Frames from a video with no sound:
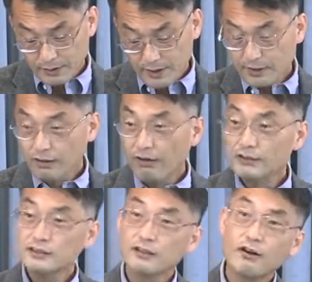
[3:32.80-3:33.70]
And he
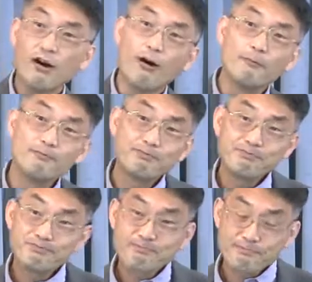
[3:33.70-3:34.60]
lost it all.
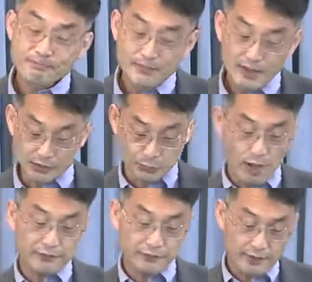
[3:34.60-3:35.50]
His
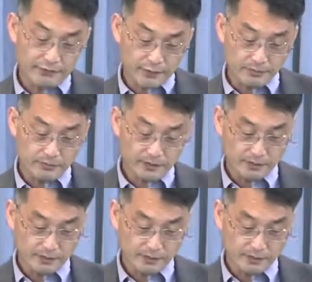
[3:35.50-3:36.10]
wife left him,